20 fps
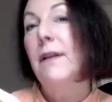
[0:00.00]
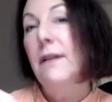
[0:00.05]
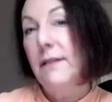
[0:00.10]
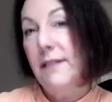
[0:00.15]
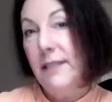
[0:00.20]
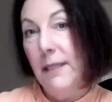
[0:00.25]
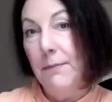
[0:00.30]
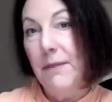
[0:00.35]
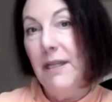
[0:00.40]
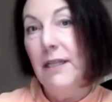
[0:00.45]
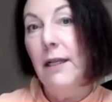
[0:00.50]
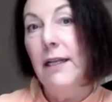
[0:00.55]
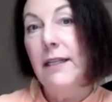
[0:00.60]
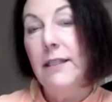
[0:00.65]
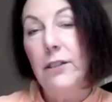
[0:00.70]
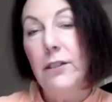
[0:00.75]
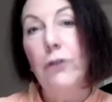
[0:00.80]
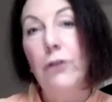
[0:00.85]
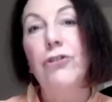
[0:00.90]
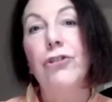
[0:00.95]
something
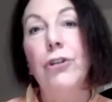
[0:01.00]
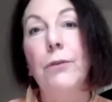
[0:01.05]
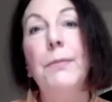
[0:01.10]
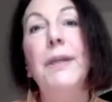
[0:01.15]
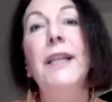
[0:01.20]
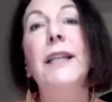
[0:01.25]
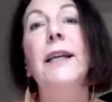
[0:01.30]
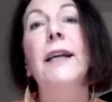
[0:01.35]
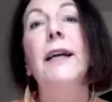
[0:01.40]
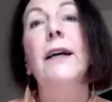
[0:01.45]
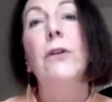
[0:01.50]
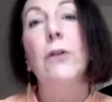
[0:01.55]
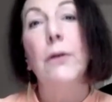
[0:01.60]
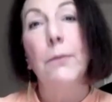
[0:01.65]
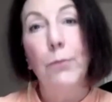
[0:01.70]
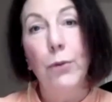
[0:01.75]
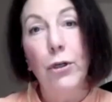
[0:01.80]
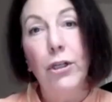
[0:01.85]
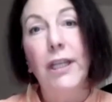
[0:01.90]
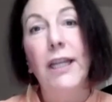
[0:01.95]
like social media or
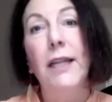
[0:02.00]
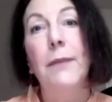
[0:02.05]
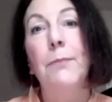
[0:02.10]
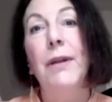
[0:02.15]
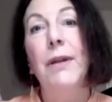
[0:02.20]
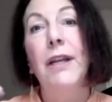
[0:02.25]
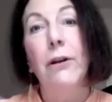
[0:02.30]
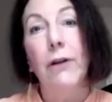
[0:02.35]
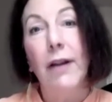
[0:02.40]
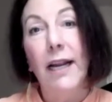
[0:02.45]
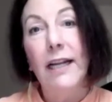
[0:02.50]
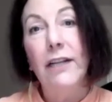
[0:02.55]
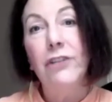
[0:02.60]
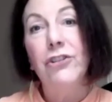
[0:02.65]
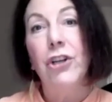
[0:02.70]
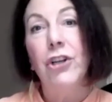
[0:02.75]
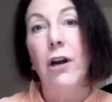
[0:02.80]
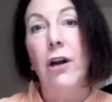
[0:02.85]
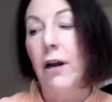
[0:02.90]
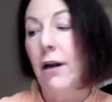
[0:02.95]
bookkeeping or
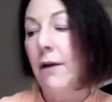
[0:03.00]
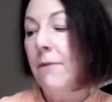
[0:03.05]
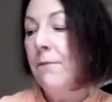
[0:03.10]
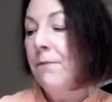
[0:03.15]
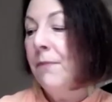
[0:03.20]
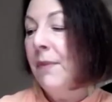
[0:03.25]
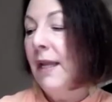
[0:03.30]
HR